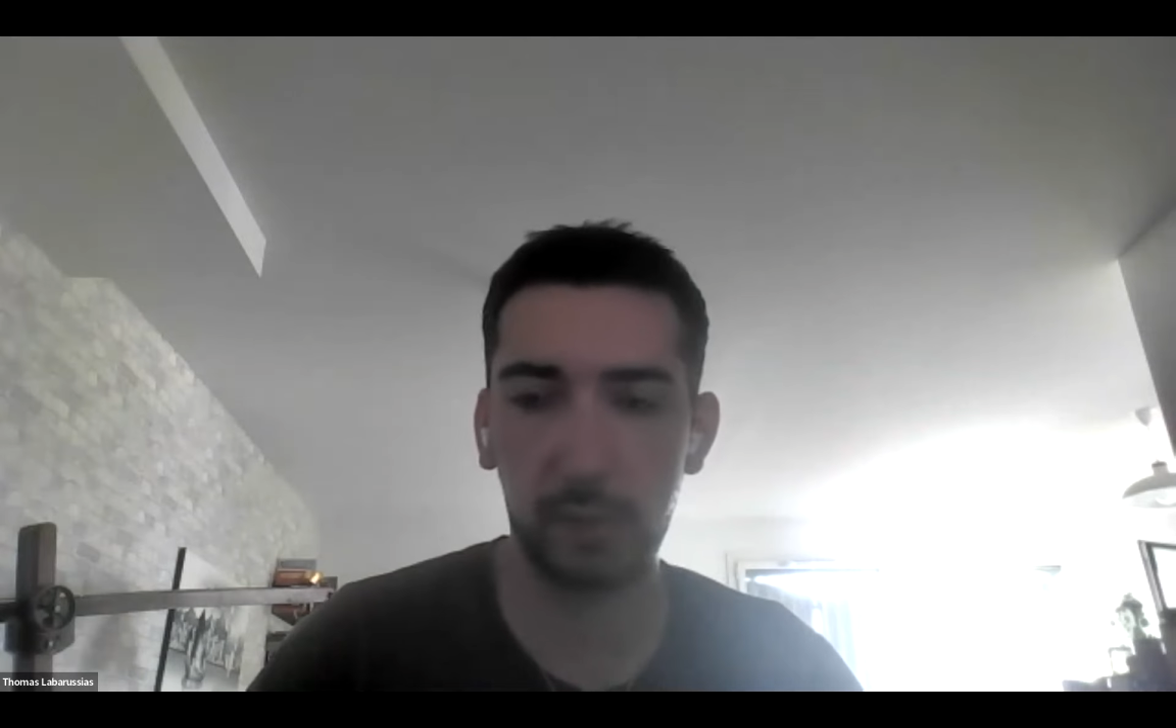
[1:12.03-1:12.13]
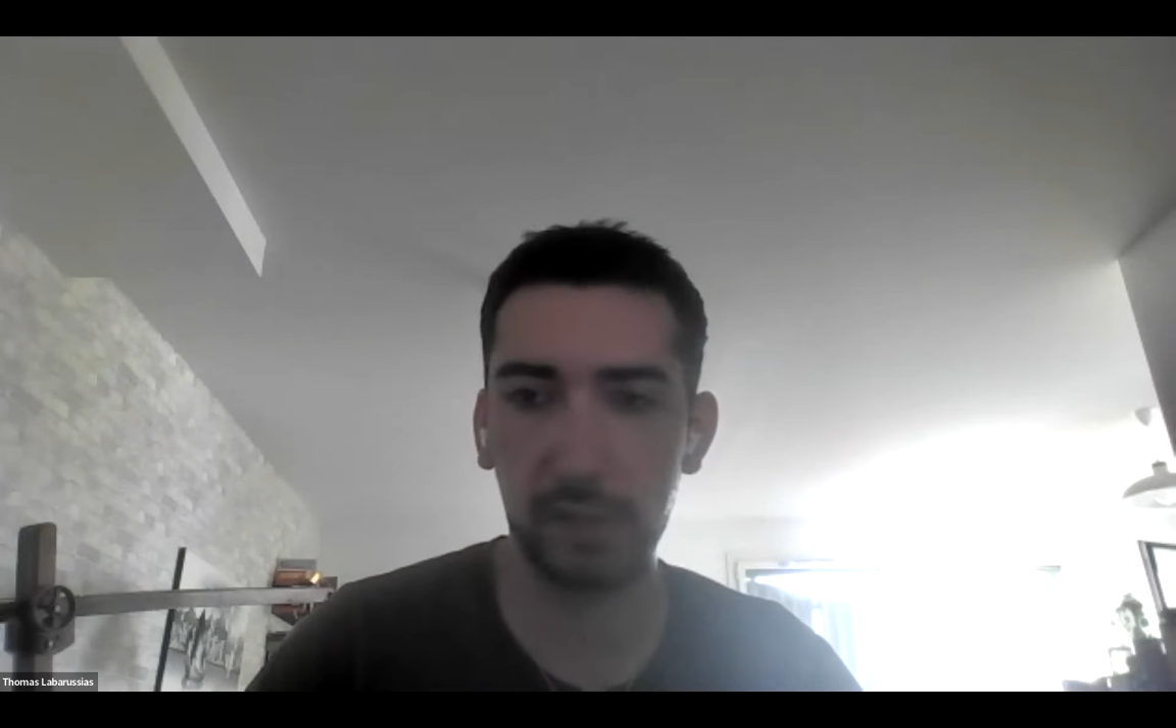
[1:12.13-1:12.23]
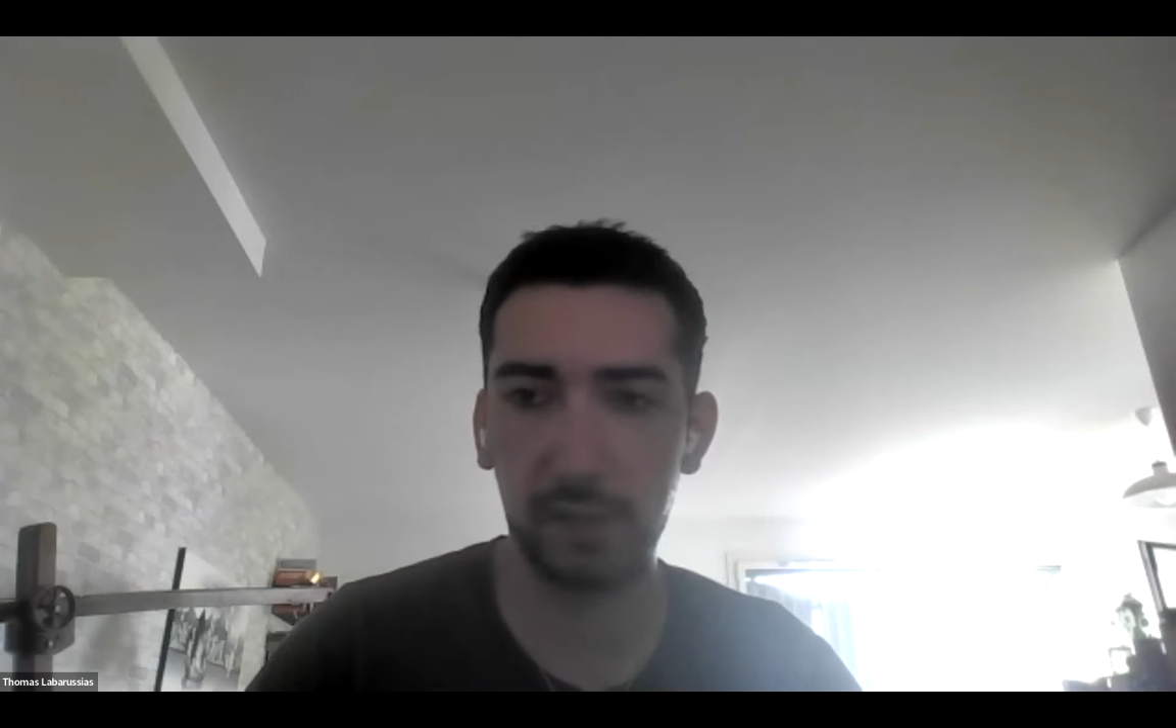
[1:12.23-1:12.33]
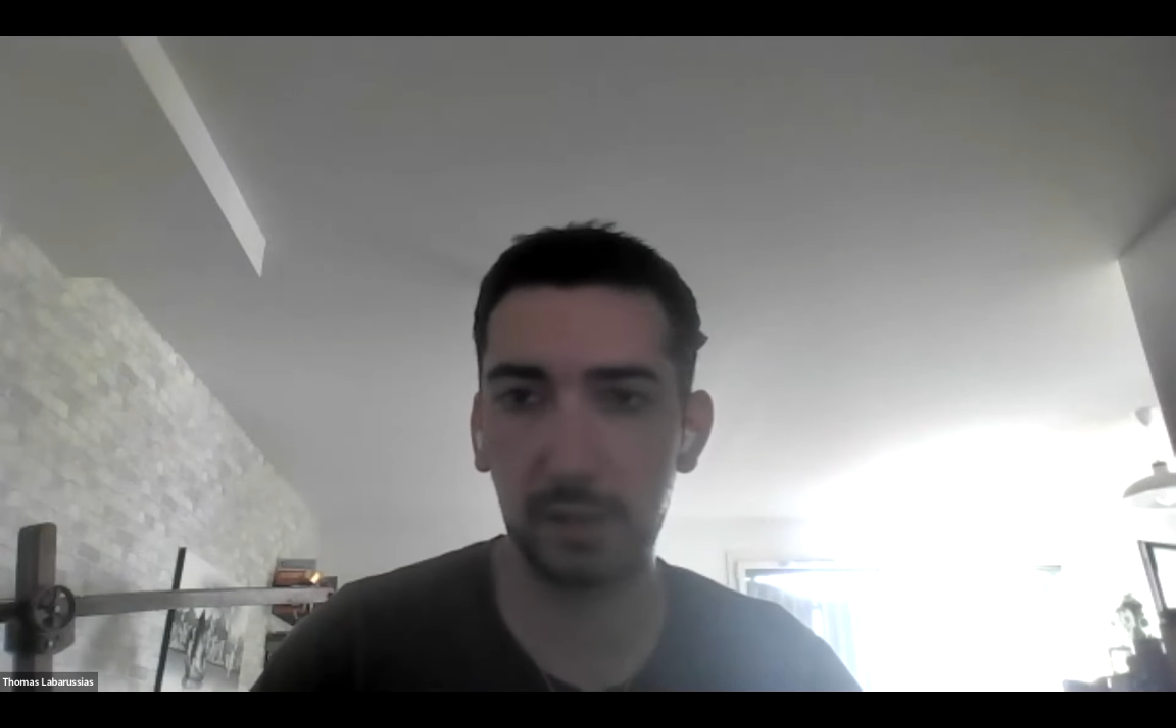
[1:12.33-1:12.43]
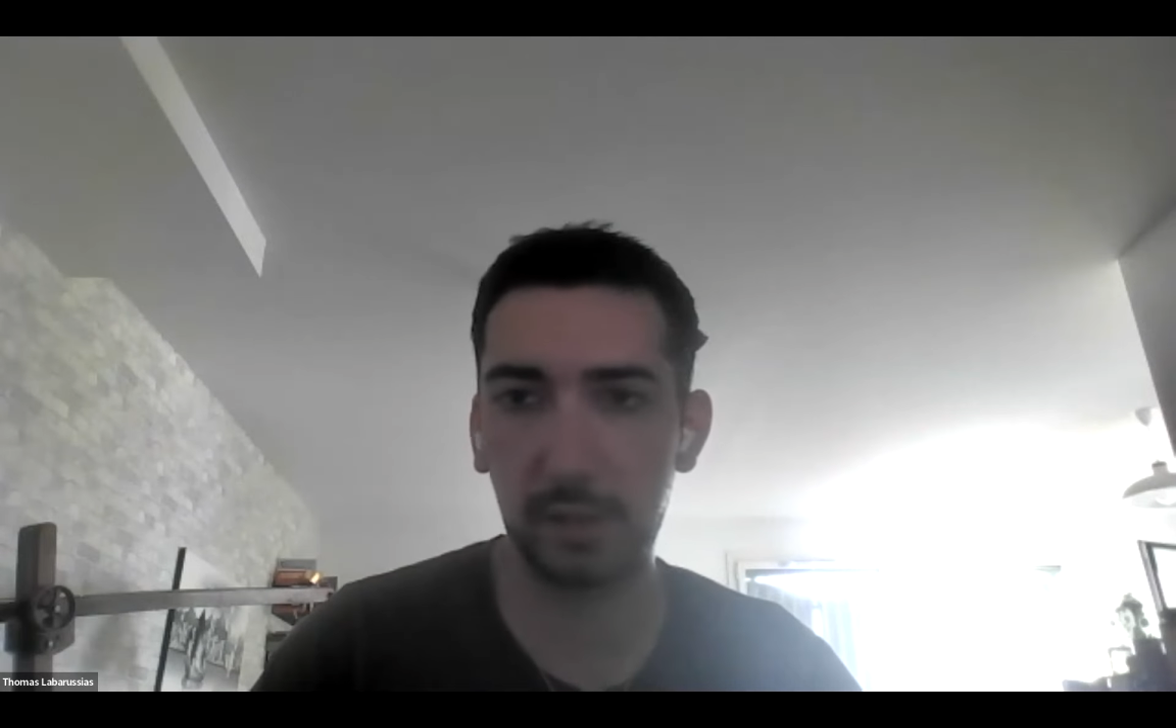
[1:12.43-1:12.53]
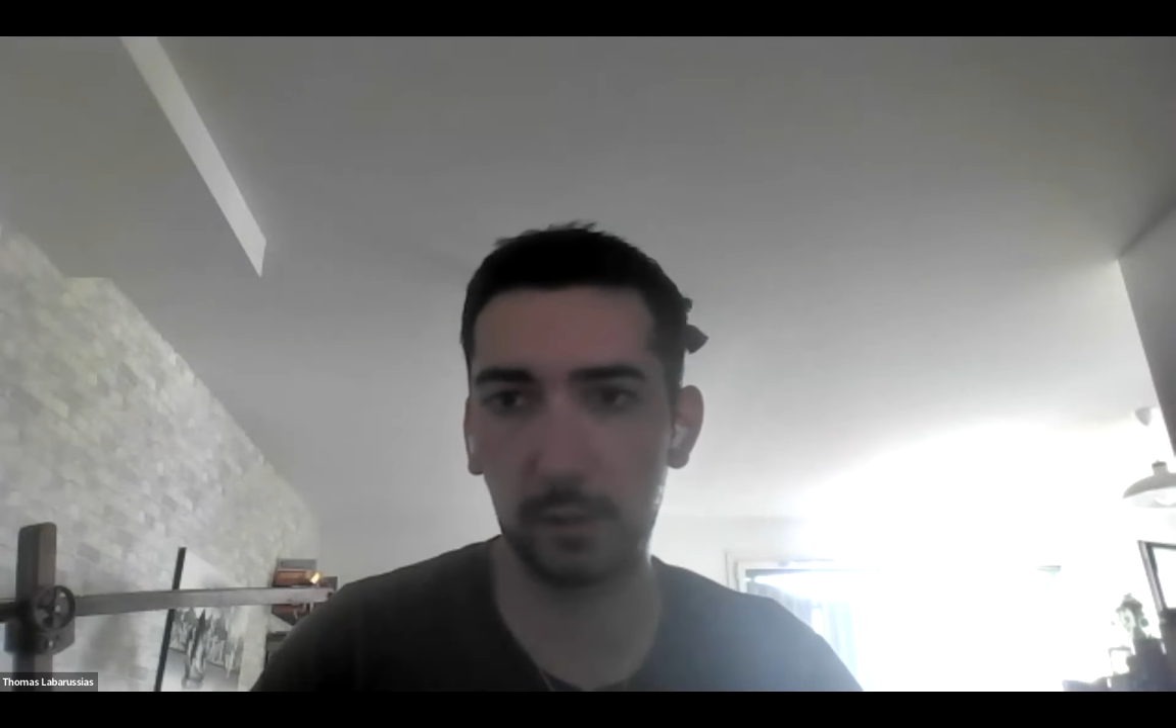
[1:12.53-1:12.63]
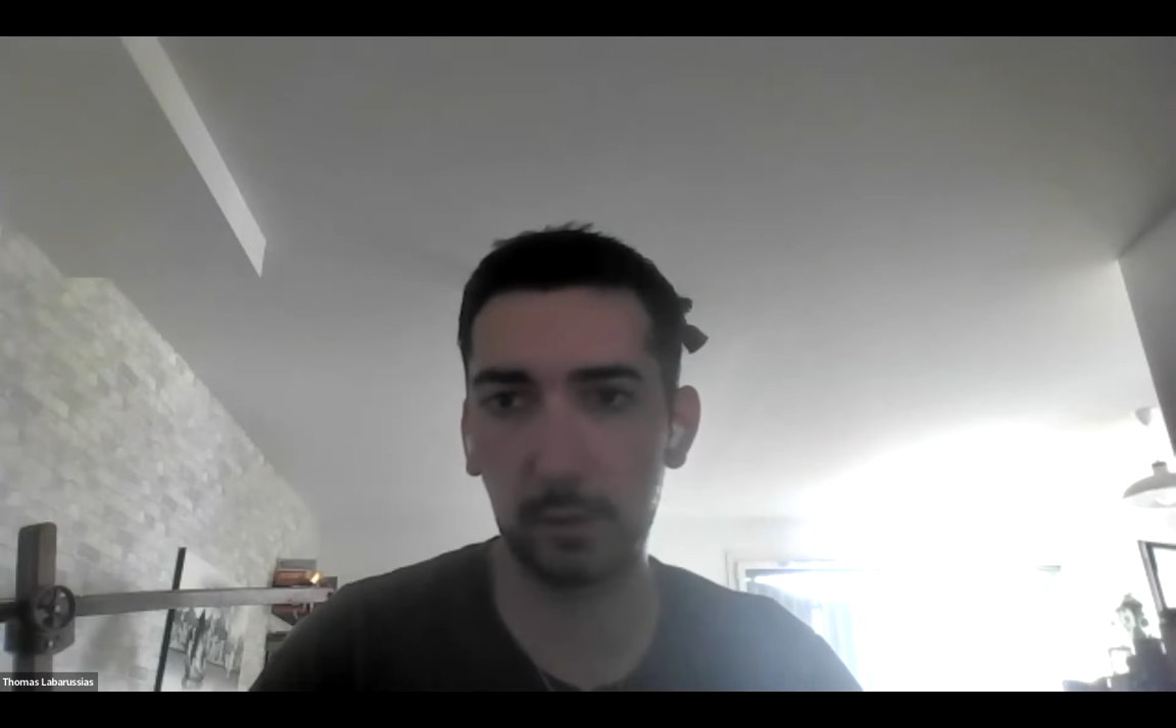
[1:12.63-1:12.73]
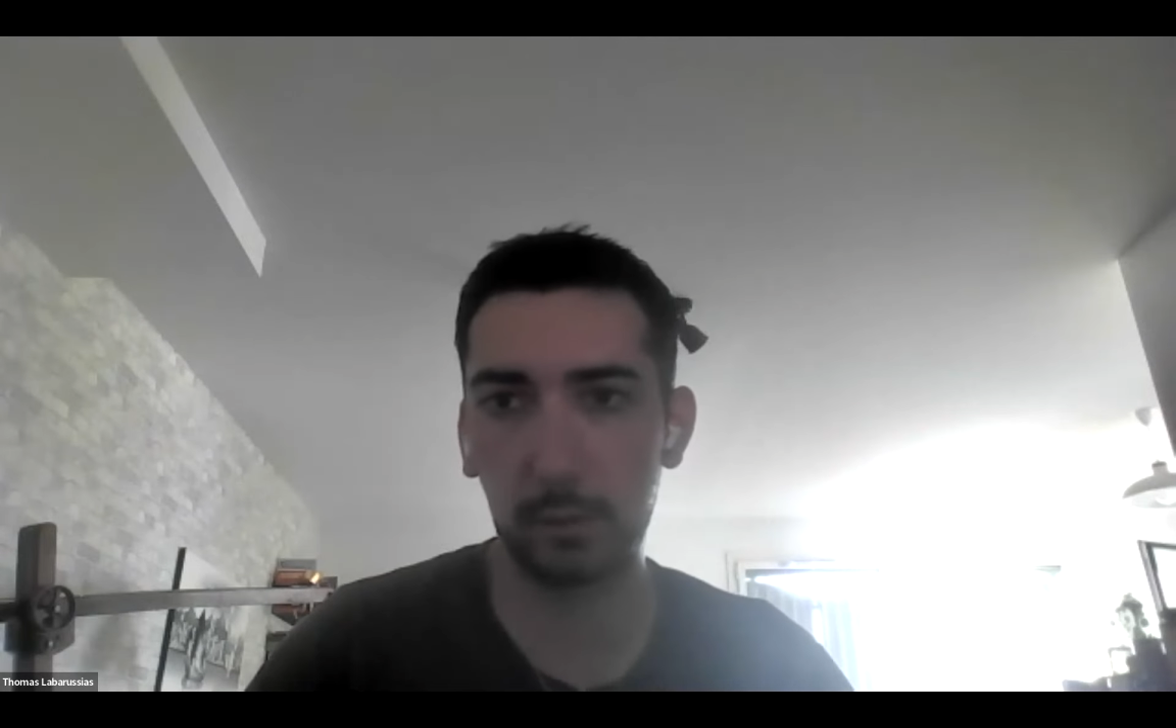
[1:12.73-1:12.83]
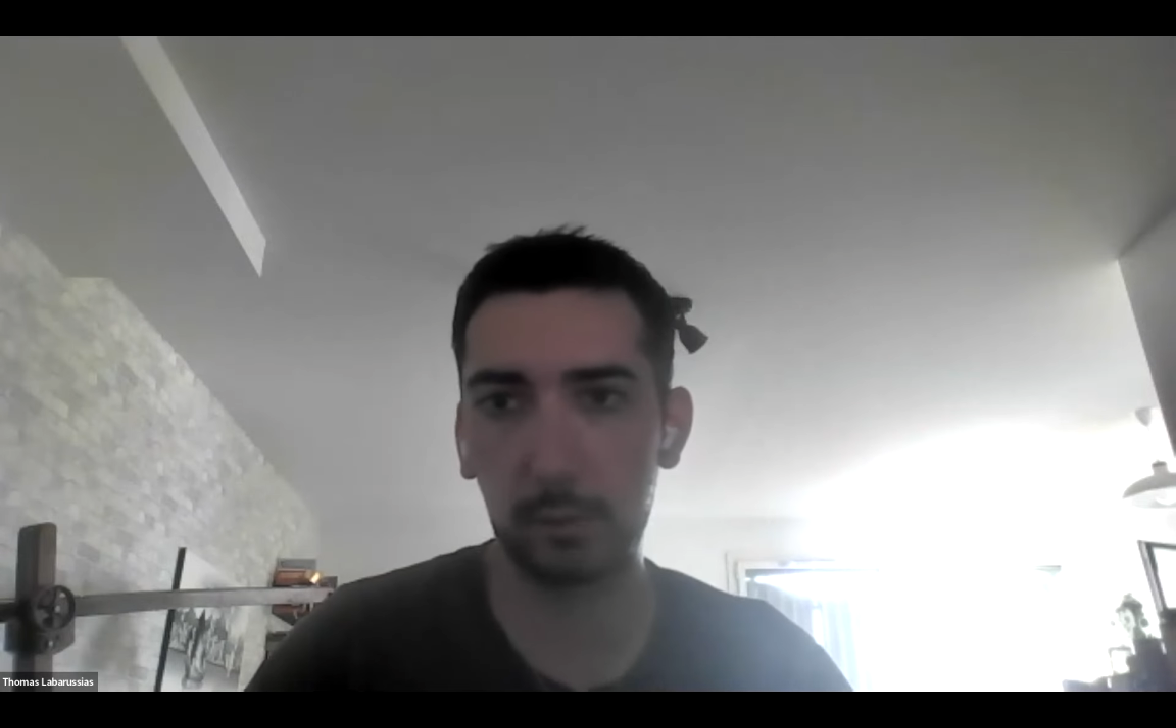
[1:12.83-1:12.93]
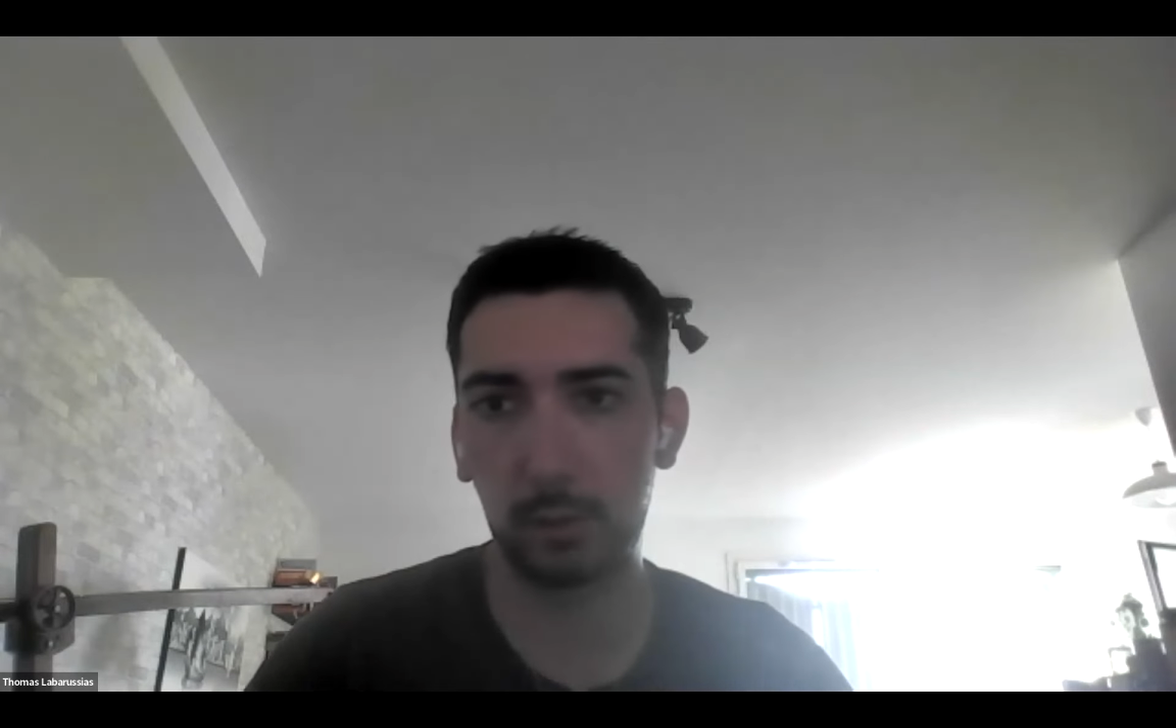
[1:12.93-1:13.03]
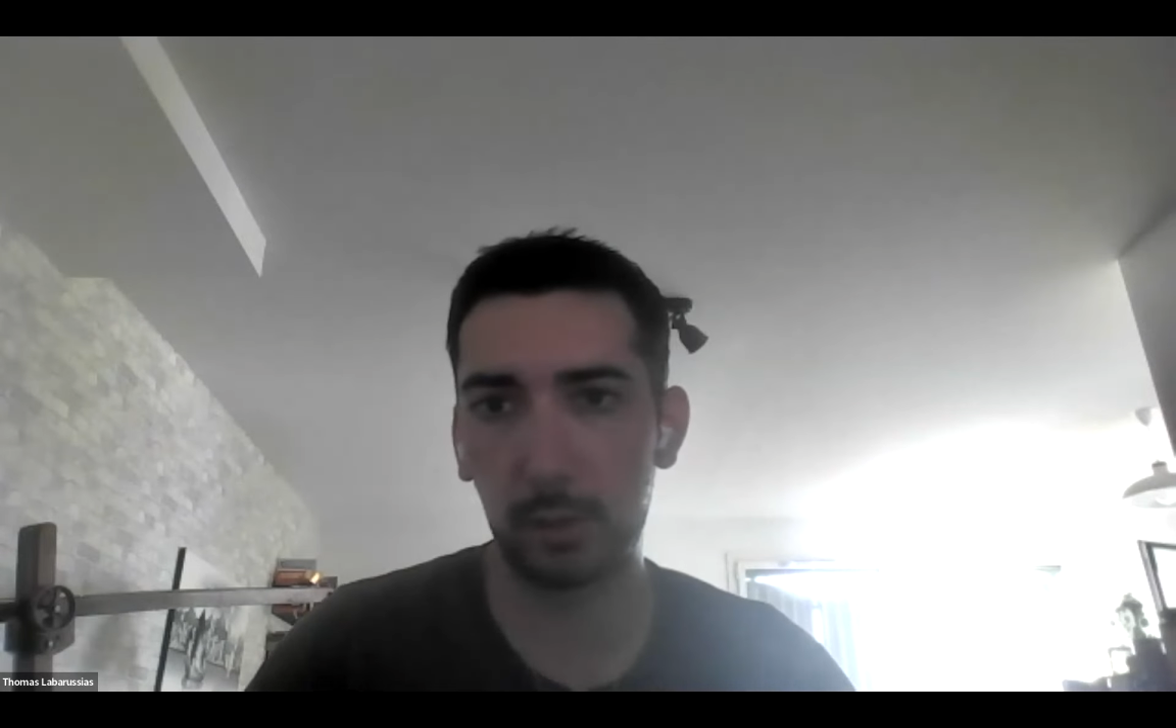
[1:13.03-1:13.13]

release it in